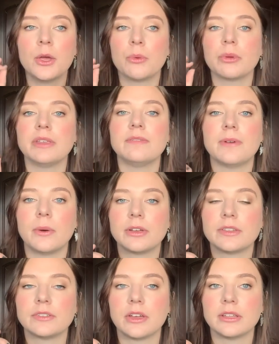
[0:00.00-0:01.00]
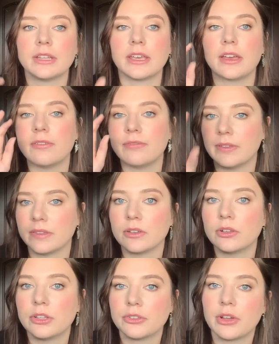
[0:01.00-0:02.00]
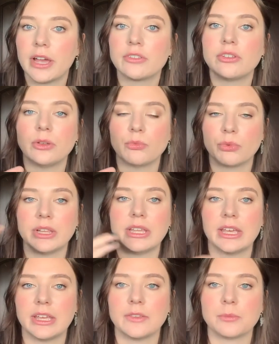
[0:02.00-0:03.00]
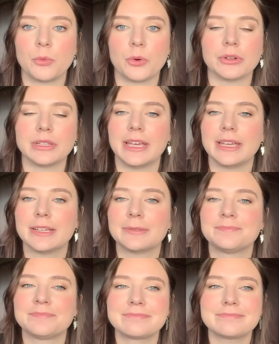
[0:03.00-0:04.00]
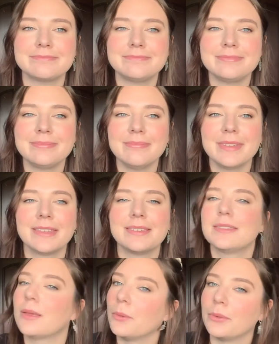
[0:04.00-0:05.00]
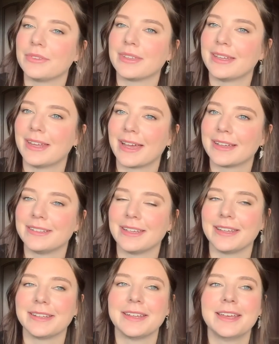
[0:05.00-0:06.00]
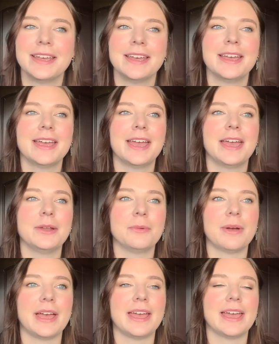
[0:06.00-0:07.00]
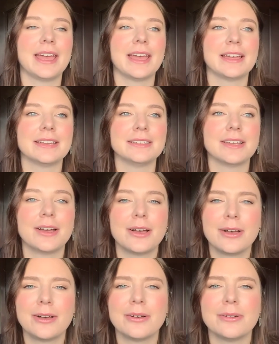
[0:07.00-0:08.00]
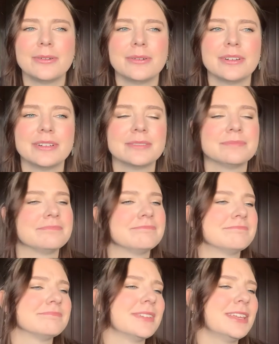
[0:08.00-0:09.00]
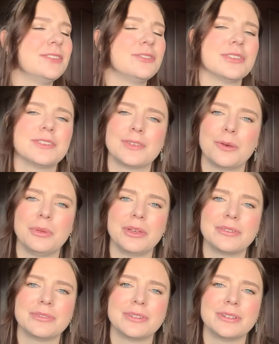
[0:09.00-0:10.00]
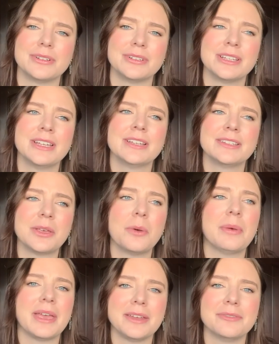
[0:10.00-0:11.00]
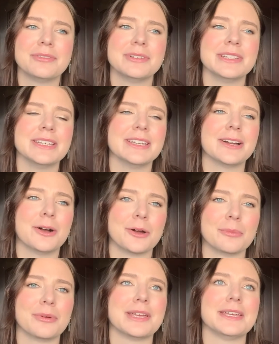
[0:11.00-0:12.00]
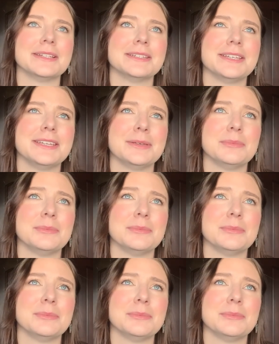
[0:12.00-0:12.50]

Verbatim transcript: really focused on like a physical attraction. It really is more like souls connecting in a way. And oh, it's just so beautiful so painfully, heartbreakingly